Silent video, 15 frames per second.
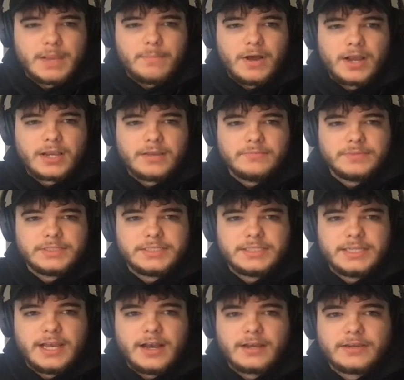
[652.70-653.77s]
Ibaka and
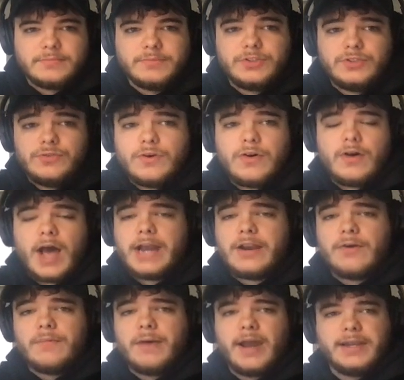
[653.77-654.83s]
Siakam duo, I
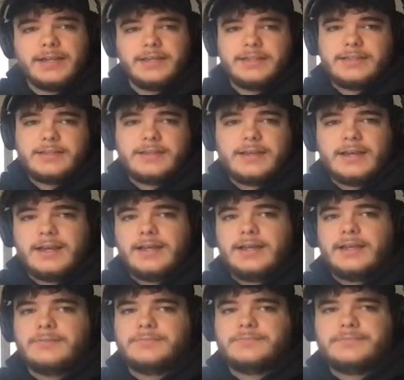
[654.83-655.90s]
don't mind it.
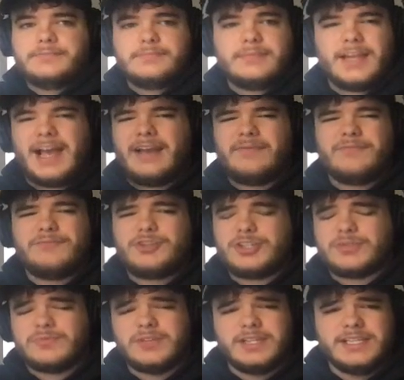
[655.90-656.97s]
I'm
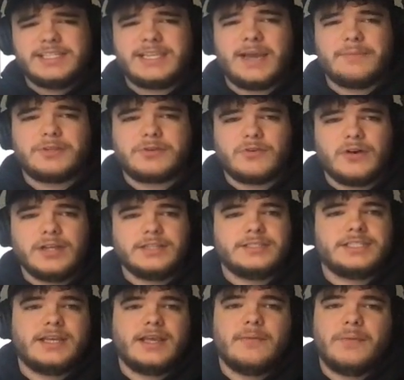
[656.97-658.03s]
just really skeptical on
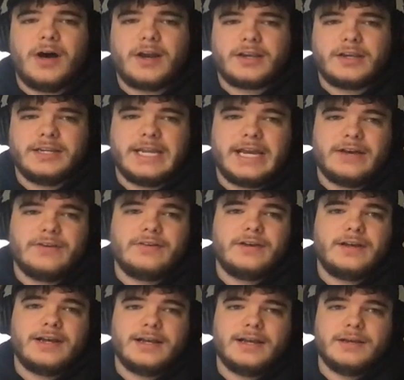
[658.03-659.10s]
Ibaka now,
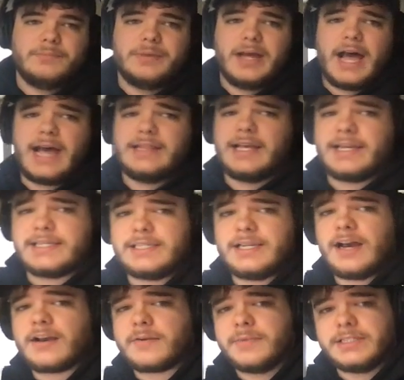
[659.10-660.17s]
but I like
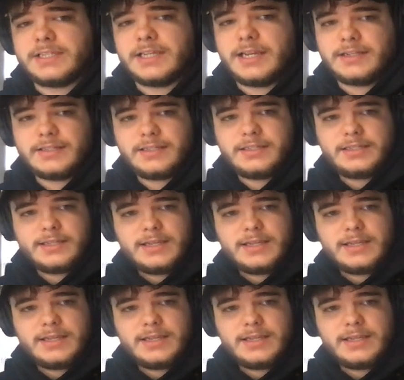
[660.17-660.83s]
Siakam a ton.